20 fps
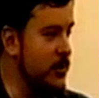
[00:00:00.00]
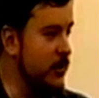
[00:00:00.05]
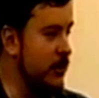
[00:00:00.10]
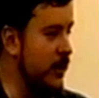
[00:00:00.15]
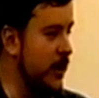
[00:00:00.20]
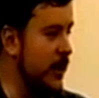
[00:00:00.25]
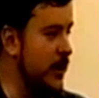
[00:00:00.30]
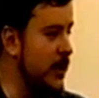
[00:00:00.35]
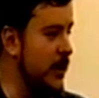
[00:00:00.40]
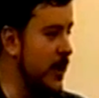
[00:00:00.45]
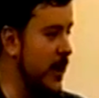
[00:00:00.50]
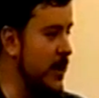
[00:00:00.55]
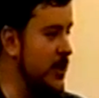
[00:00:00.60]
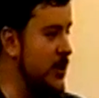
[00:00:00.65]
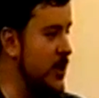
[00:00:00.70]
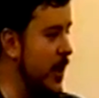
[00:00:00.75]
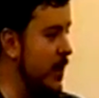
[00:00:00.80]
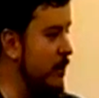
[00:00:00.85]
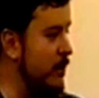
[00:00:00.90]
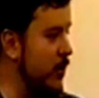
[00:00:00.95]
will be to that
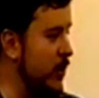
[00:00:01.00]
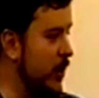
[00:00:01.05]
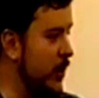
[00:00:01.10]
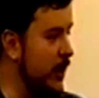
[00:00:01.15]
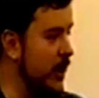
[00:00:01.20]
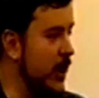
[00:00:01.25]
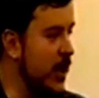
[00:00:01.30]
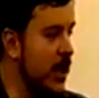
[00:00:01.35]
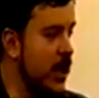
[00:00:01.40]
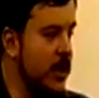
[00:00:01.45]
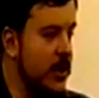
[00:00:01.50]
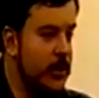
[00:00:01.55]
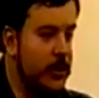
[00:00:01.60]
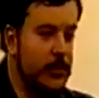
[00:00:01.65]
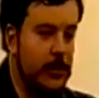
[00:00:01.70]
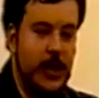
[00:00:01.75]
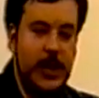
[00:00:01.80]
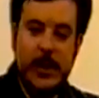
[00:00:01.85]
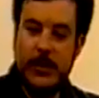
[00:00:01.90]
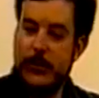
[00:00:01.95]
same book.
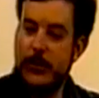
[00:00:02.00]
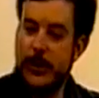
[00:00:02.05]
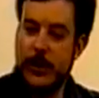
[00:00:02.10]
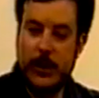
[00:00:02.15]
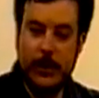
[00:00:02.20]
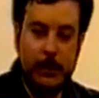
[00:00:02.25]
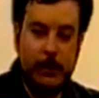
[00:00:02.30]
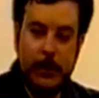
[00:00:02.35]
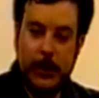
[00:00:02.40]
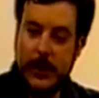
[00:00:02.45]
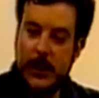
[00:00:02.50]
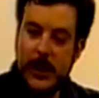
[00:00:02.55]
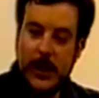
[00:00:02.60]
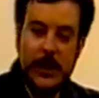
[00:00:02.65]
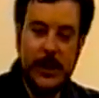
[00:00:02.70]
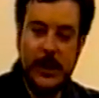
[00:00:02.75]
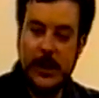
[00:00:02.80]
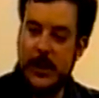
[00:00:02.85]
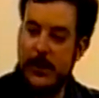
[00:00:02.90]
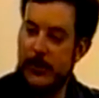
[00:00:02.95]
Three
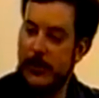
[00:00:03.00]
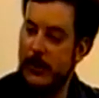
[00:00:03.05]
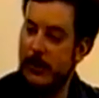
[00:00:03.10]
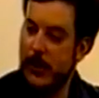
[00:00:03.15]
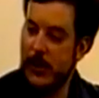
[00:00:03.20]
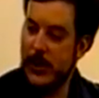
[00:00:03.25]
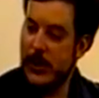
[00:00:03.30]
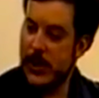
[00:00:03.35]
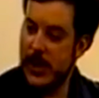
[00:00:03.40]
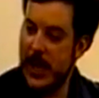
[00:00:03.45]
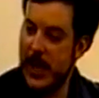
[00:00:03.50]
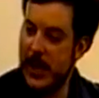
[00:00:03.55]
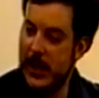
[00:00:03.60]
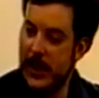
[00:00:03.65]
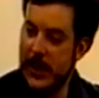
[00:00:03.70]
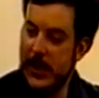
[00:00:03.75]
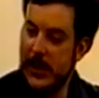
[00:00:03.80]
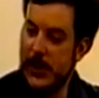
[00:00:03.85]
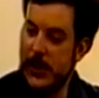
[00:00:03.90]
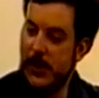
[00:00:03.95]
completely different
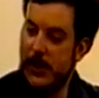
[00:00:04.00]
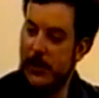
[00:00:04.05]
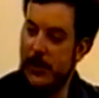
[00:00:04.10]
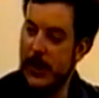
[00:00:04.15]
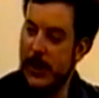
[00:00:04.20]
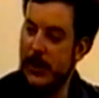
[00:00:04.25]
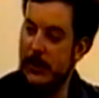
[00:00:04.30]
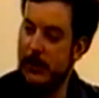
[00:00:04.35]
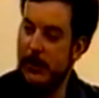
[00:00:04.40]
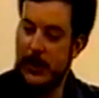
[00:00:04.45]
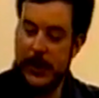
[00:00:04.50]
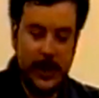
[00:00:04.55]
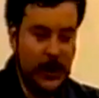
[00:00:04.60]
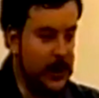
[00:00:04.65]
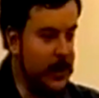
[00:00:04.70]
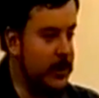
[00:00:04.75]
personalities and three completely